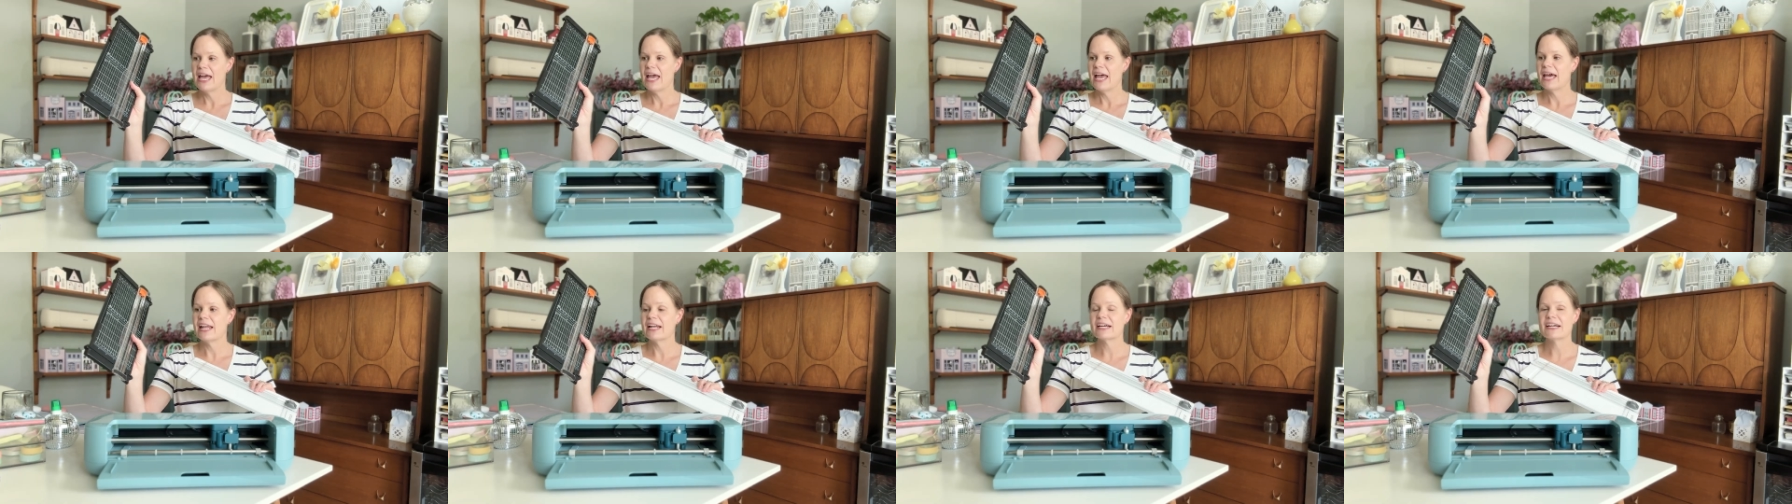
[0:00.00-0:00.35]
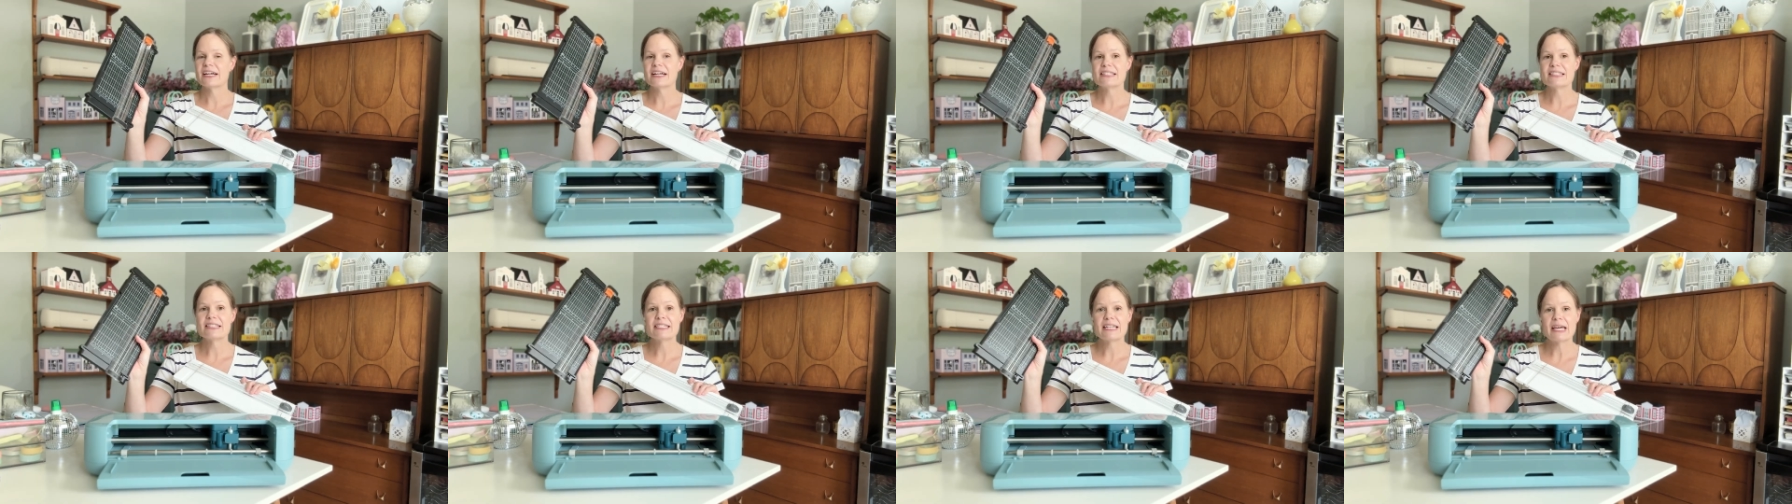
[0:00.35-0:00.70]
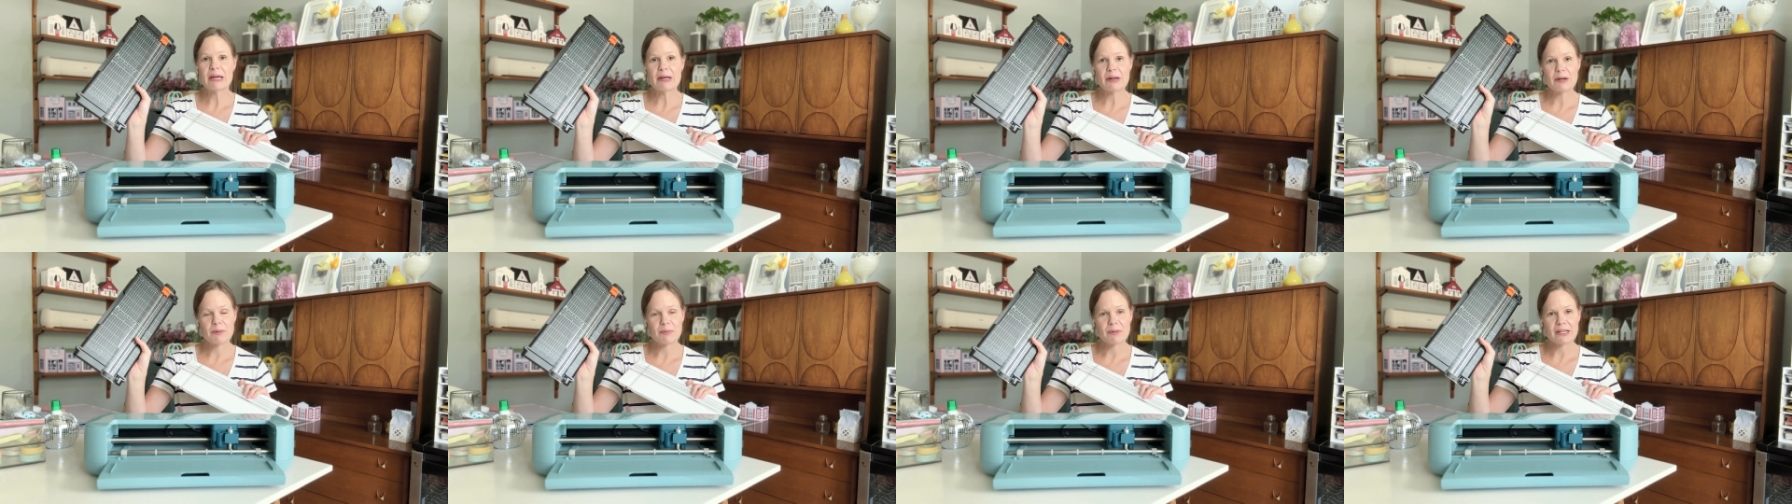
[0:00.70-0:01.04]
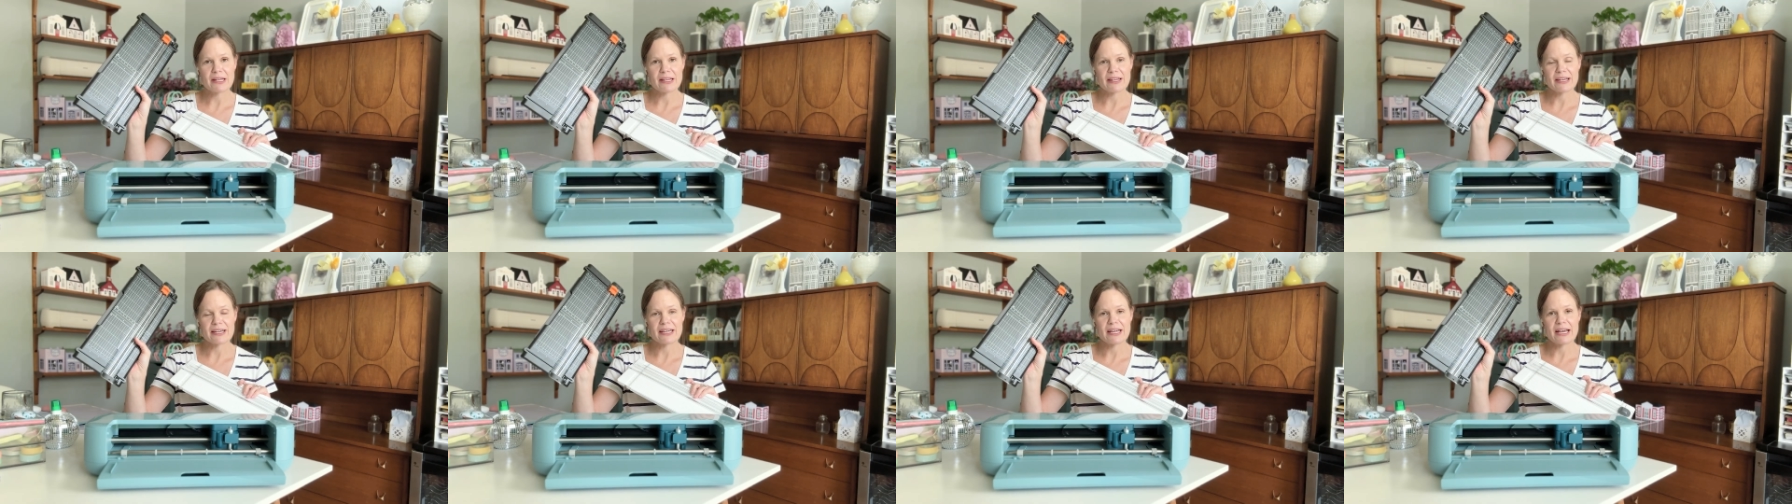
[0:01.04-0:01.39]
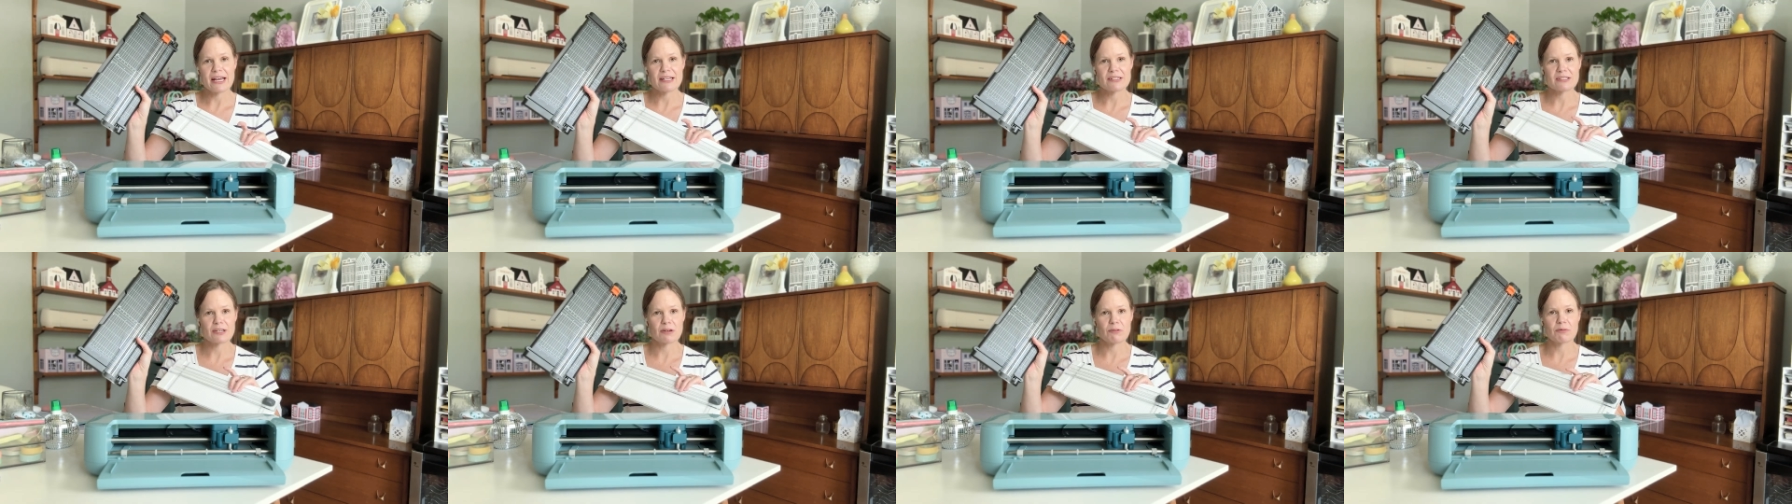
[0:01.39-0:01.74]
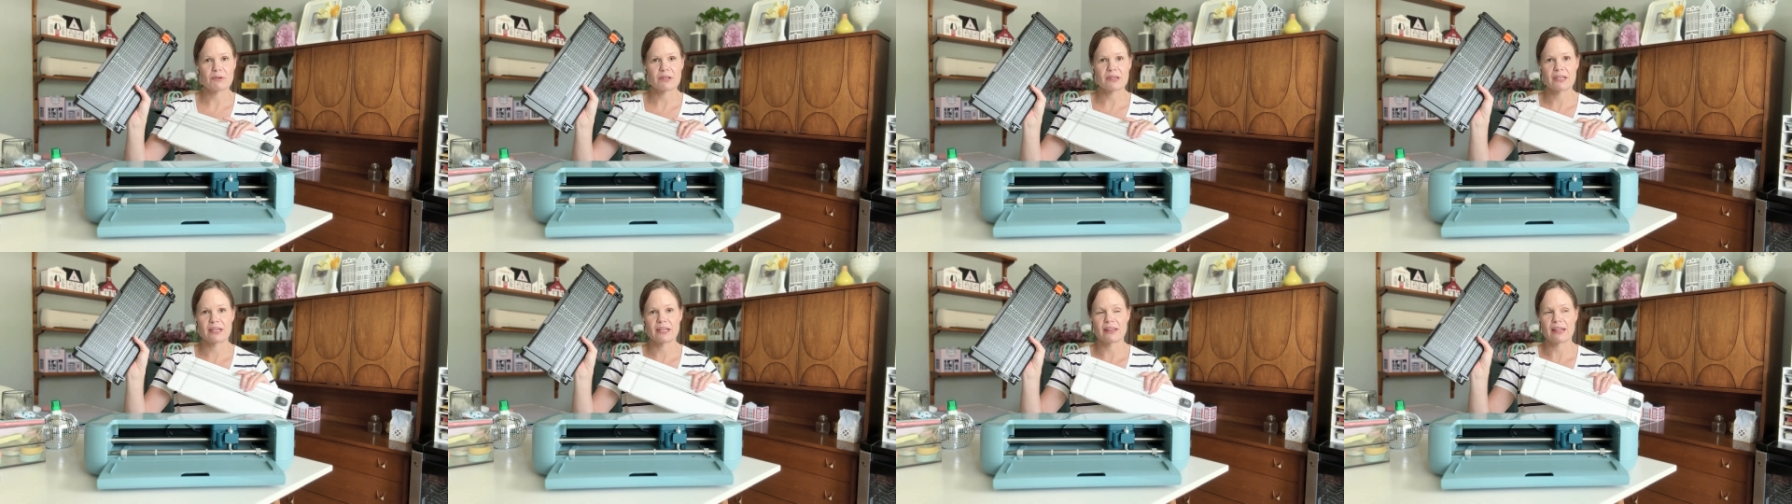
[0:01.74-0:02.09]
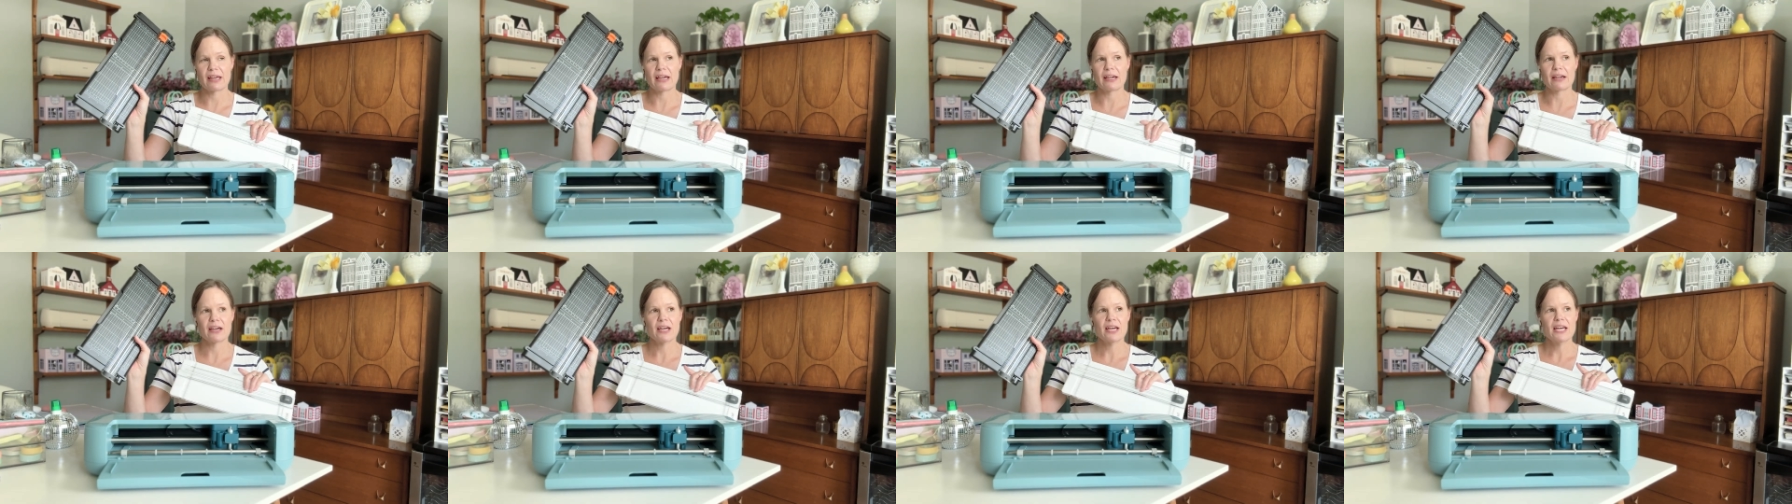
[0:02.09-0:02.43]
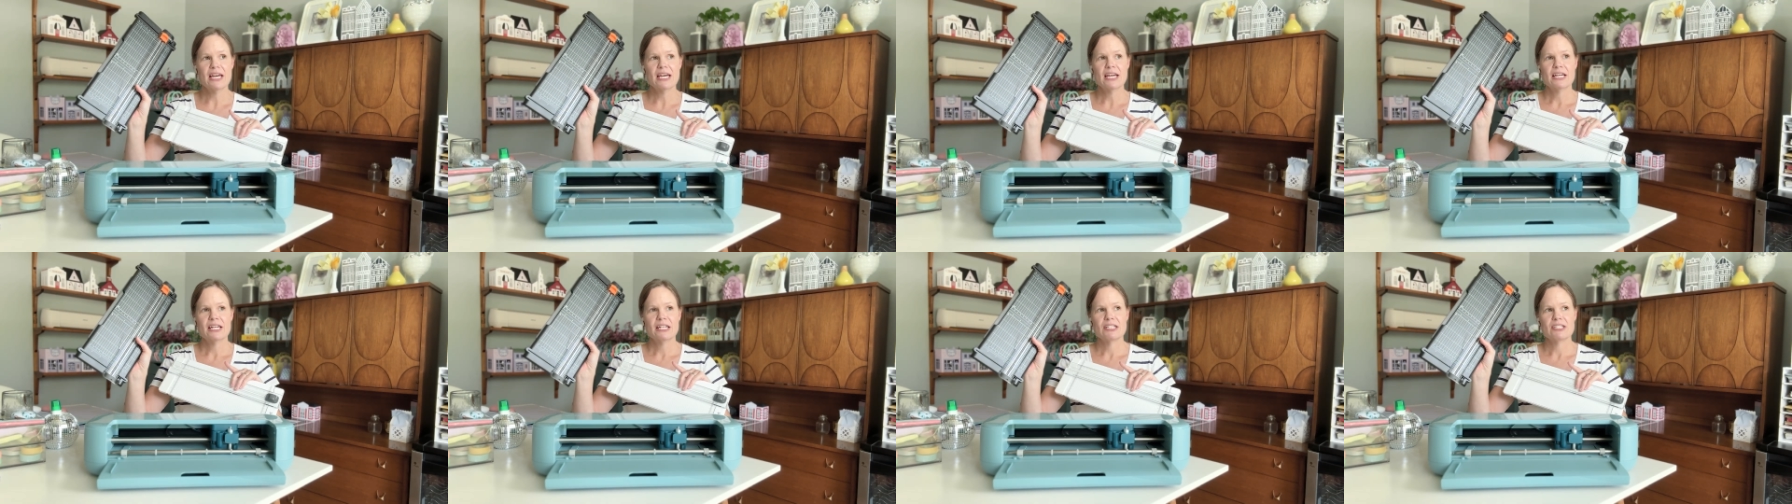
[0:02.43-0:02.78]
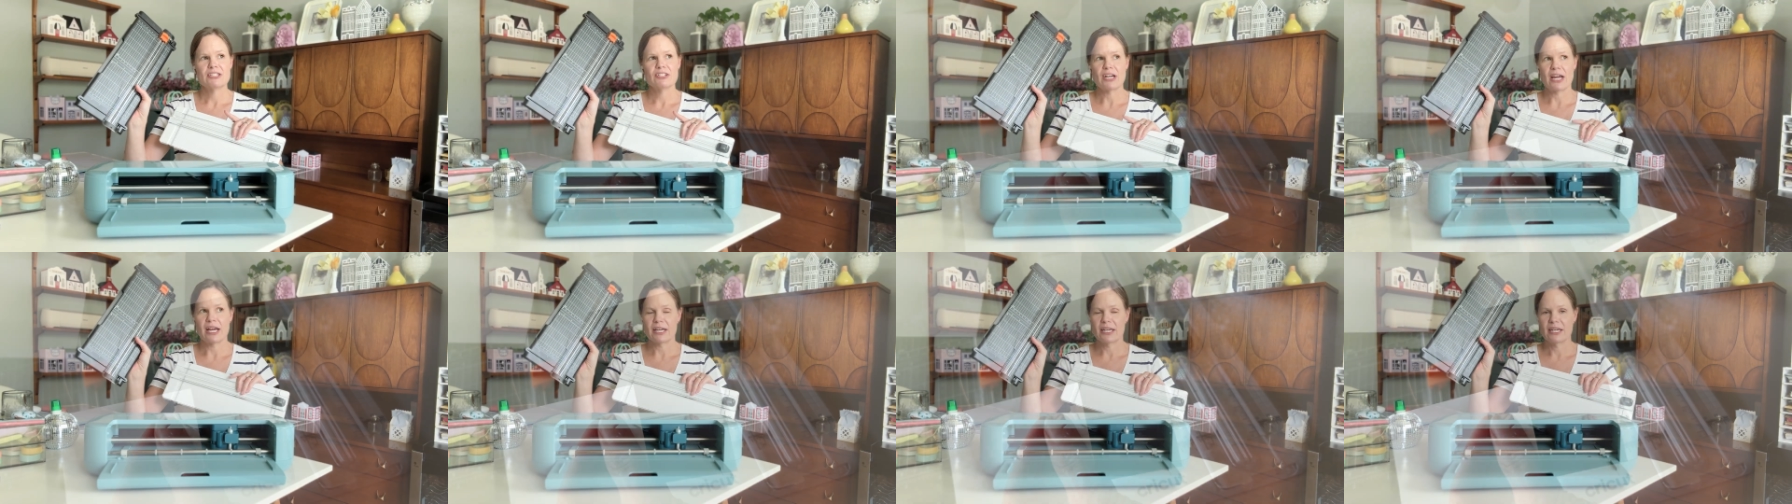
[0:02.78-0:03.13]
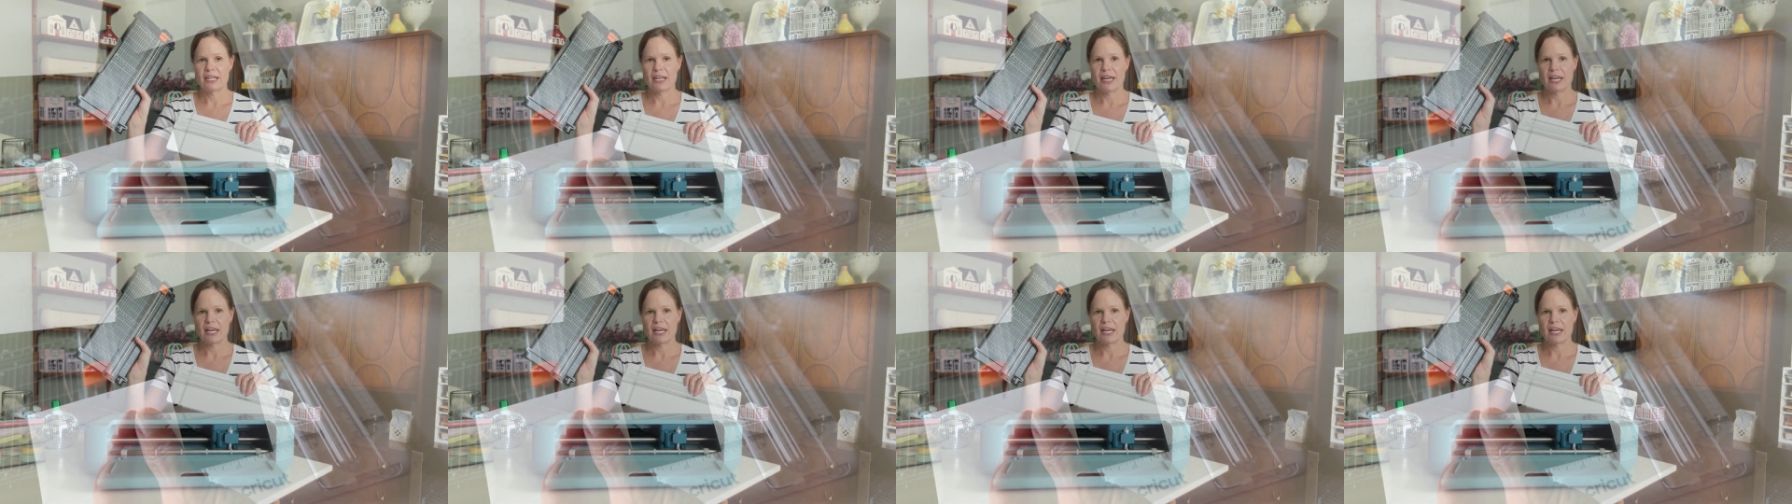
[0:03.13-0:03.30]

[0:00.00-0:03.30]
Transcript: And it cuts terribly. Like it has like really like jagged